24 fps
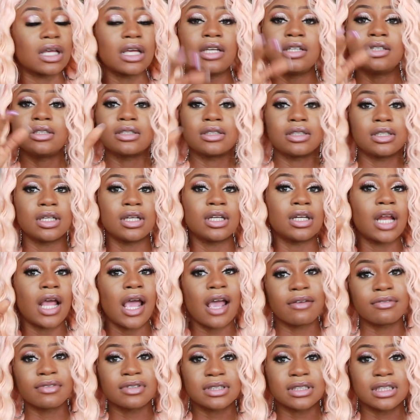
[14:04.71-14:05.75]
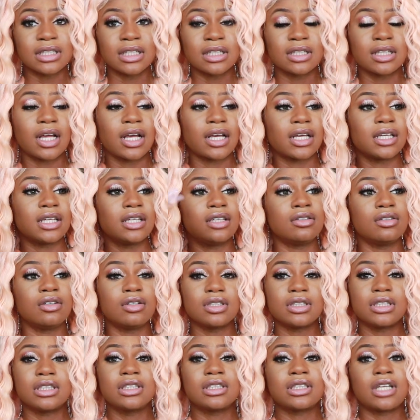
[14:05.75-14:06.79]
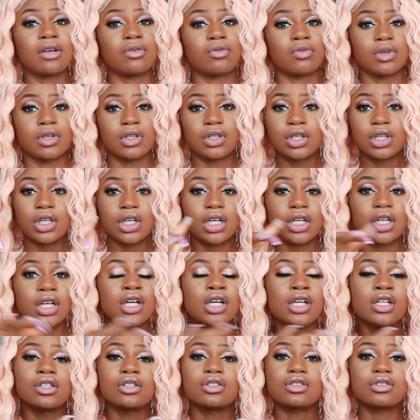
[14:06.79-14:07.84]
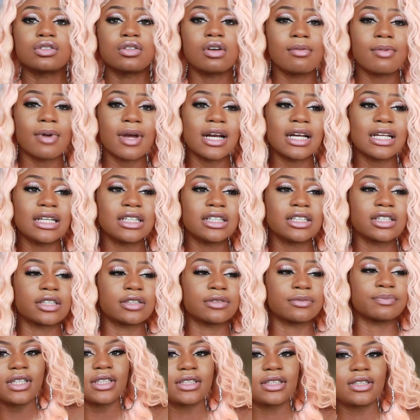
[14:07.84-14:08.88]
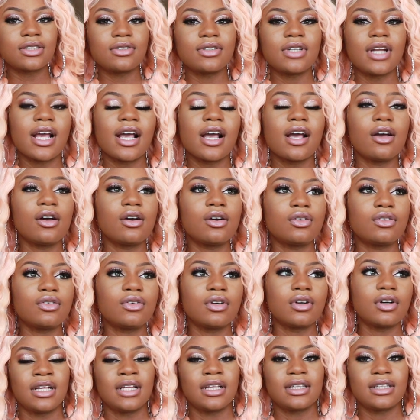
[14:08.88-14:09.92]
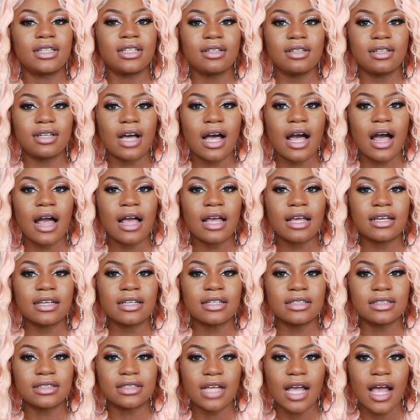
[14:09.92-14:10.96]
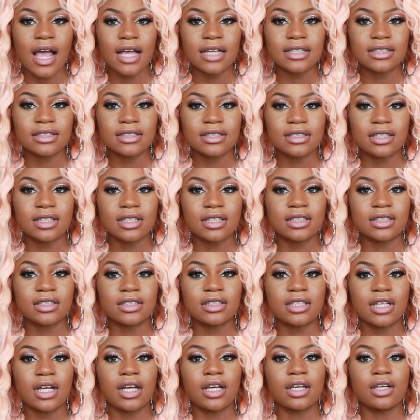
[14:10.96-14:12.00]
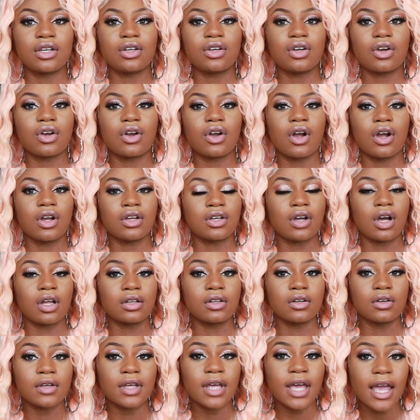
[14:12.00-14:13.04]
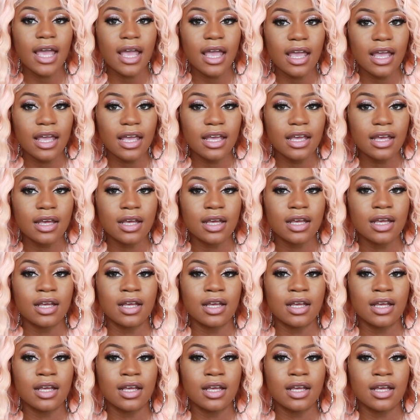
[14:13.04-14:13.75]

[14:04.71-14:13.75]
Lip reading: He's in everything. Like, he looks, he's like, we're good, there's nobody here. So now the guy is asking us like, are y'all okay?